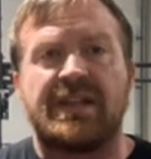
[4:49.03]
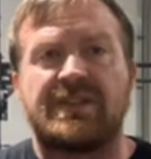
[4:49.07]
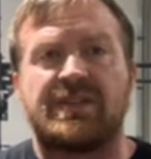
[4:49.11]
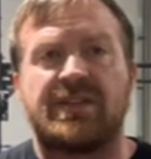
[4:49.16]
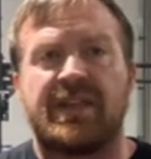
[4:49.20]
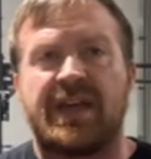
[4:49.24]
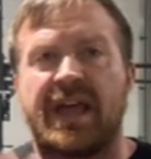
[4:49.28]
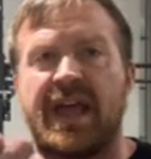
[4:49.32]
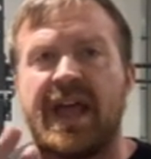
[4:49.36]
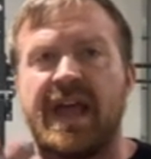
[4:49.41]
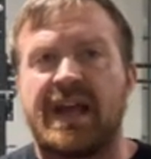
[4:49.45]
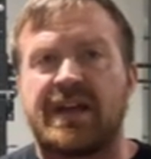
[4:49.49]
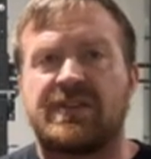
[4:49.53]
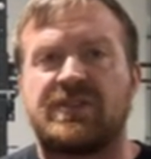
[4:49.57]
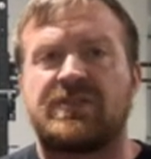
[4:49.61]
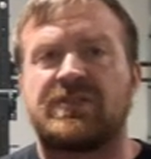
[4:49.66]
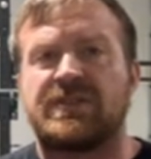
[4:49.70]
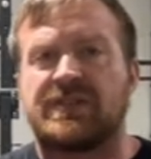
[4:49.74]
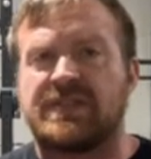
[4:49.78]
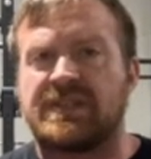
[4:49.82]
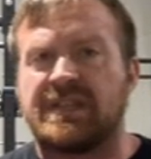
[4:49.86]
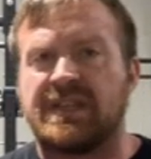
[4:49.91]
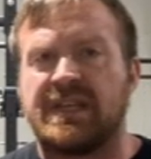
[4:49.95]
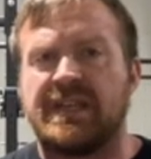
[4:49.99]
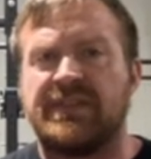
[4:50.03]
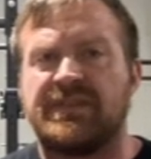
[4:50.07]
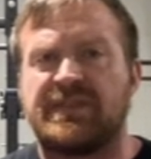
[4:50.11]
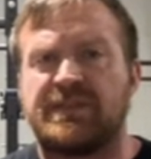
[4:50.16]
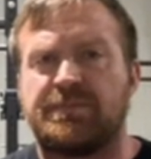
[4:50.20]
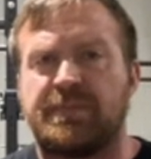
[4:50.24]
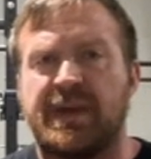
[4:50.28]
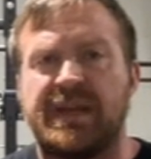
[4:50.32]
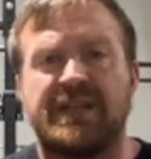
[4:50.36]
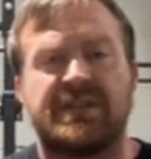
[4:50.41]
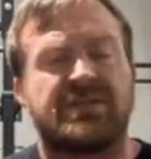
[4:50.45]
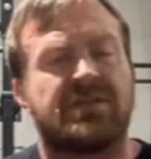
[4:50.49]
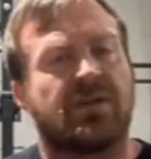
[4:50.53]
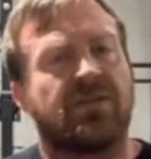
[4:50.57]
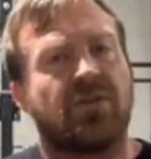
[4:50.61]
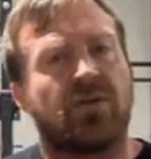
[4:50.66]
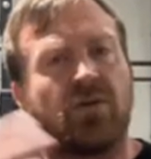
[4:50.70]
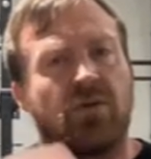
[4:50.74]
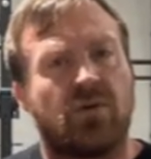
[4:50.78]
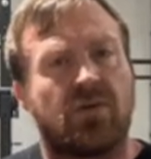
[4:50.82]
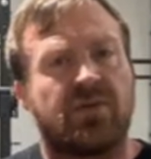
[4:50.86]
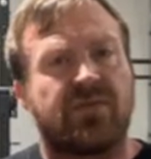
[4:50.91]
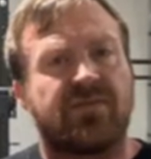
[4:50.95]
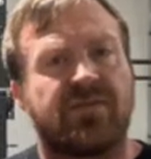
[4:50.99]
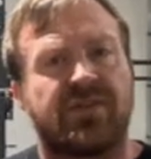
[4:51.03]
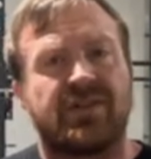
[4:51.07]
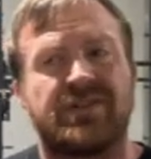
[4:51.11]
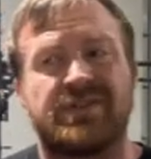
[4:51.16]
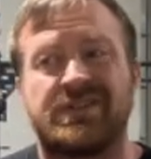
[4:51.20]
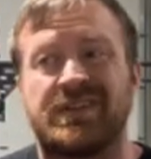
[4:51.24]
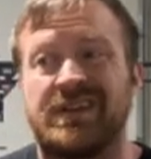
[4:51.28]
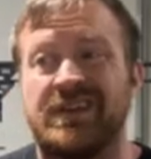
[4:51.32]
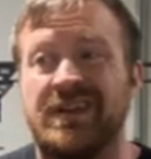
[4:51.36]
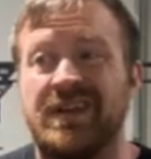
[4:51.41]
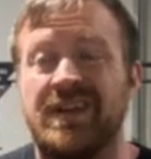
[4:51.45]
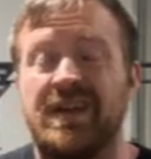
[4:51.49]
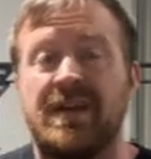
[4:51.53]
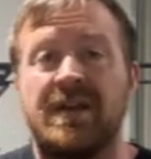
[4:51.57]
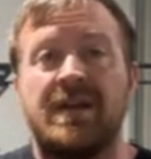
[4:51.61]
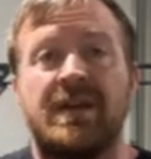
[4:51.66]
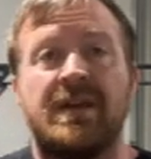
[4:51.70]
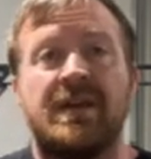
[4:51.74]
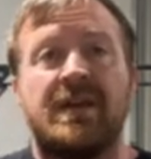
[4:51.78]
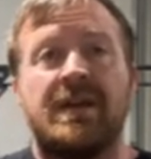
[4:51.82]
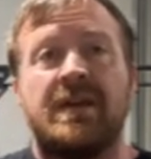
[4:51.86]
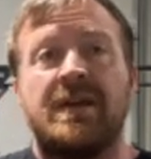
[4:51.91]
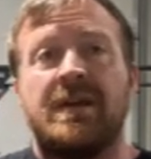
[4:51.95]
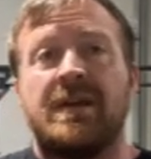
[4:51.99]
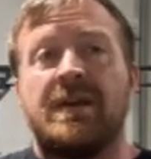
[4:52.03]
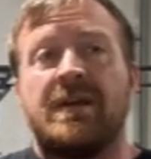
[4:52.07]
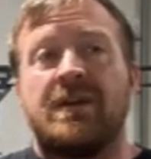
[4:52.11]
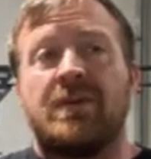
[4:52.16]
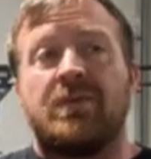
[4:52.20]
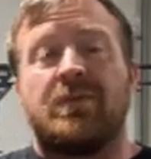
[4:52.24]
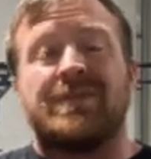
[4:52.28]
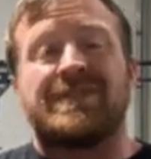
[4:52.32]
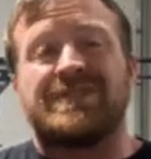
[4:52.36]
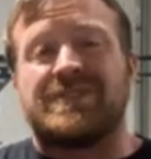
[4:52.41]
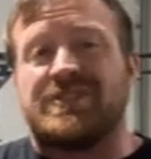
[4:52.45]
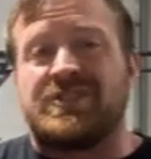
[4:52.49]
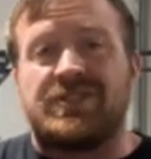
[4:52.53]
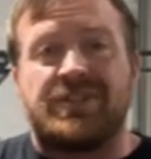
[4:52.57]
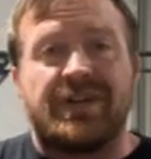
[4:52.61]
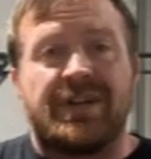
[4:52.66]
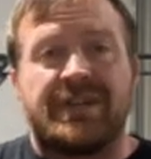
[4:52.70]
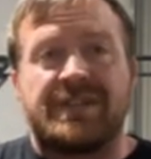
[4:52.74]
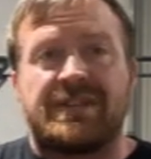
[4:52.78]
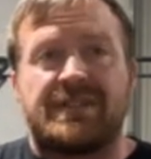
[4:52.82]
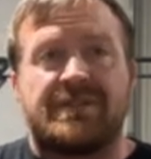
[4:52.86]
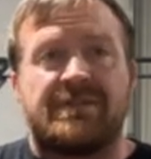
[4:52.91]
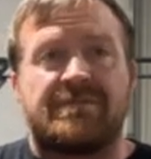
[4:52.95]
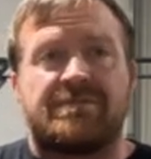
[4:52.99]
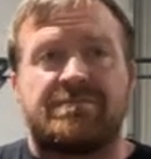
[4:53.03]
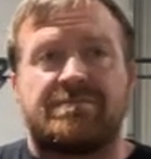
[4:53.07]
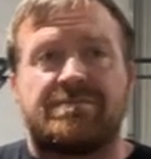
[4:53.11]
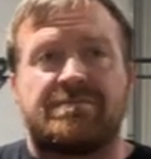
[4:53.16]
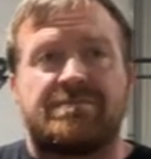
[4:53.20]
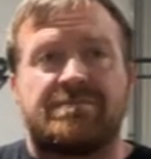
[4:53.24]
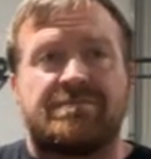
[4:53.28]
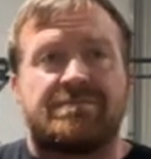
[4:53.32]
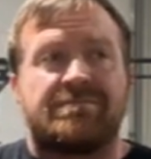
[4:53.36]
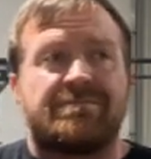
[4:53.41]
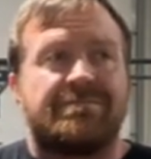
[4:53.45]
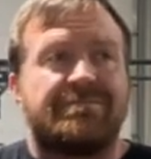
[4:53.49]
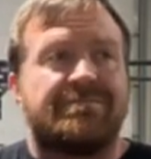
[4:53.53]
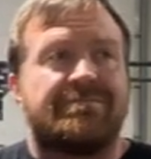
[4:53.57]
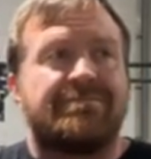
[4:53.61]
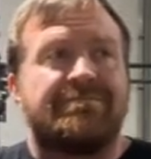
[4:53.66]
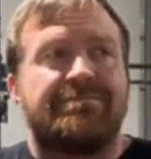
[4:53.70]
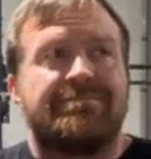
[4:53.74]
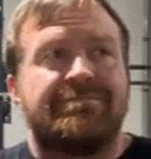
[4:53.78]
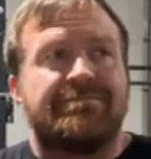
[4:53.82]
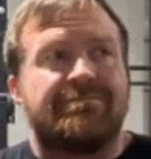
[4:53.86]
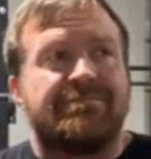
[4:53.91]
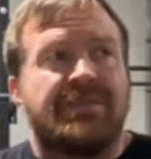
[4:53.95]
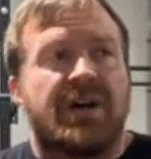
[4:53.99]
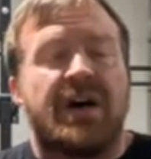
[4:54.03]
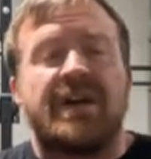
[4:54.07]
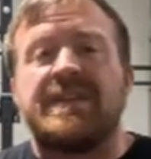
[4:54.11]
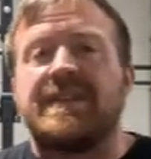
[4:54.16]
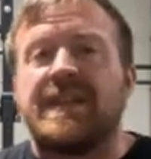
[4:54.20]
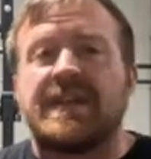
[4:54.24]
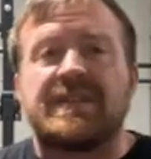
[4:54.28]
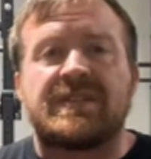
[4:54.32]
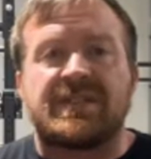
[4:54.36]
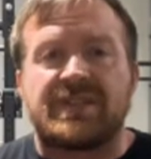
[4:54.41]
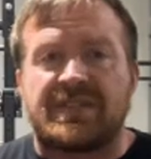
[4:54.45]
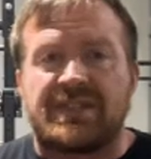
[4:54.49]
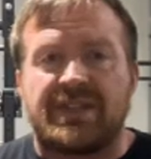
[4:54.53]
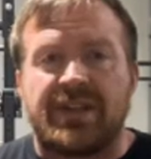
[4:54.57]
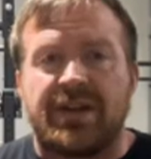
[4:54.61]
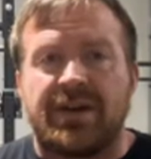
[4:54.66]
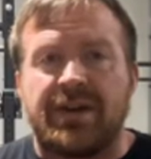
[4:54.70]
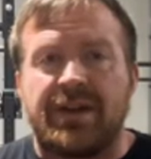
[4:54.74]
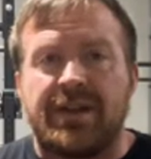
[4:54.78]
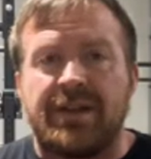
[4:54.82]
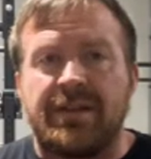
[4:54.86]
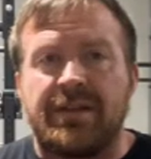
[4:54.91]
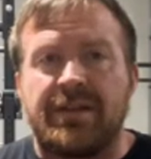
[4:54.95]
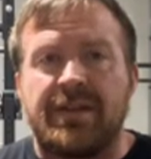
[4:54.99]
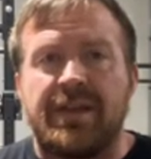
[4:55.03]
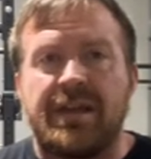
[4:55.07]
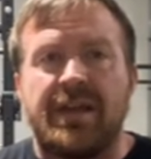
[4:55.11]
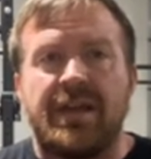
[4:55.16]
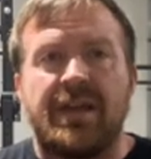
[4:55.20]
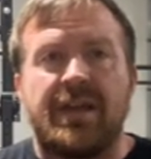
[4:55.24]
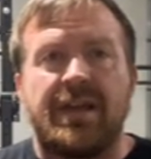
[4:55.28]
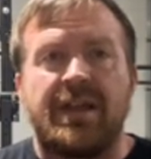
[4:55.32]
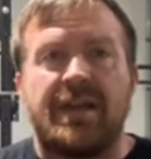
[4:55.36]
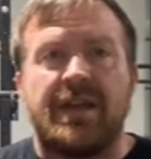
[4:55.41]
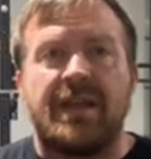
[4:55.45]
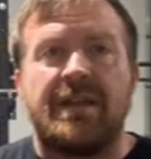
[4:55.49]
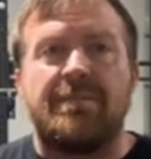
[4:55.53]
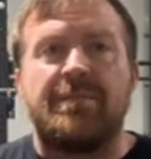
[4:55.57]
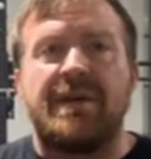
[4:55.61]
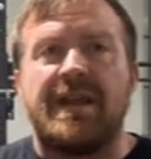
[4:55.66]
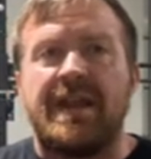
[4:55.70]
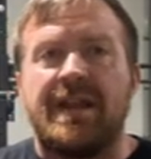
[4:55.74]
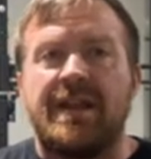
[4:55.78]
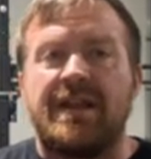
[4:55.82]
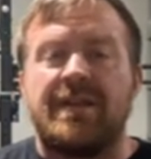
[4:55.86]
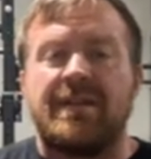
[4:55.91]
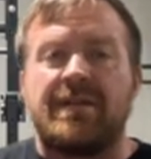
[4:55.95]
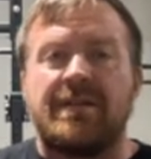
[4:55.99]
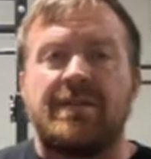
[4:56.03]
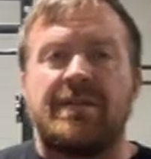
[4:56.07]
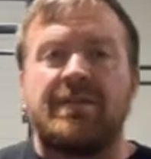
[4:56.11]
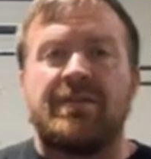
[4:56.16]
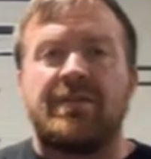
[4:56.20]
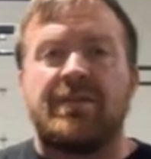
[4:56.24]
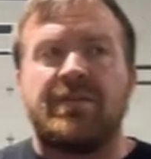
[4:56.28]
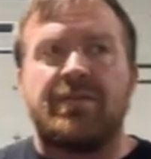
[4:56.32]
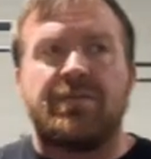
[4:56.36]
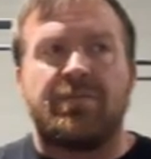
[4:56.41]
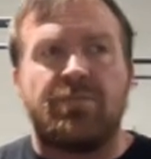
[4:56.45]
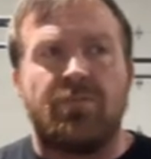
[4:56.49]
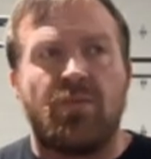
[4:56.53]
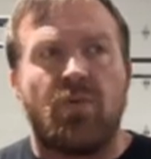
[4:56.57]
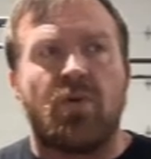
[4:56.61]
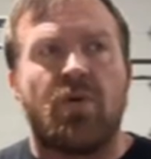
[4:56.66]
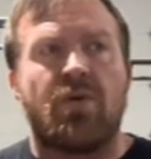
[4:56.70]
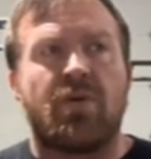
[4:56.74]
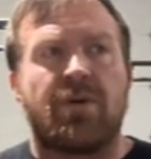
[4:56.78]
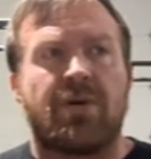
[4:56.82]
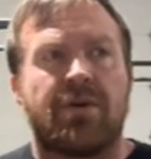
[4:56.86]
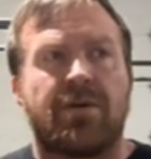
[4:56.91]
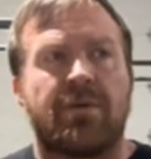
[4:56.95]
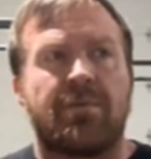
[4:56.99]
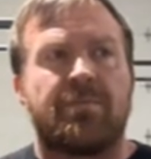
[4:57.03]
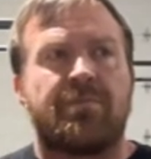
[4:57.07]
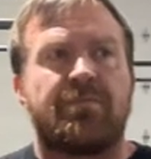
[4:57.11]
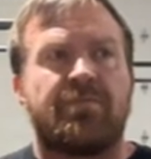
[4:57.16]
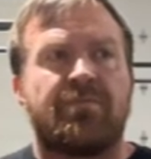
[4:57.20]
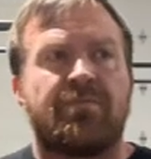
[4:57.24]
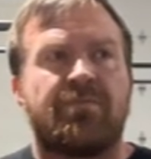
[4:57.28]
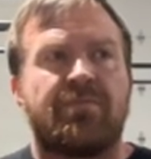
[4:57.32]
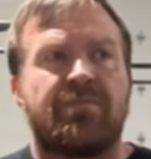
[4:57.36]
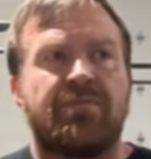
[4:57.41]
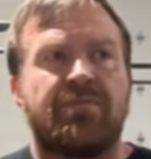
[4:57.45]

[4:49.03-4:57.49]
So that extra sleeve space on the old version was just unnecessary and made more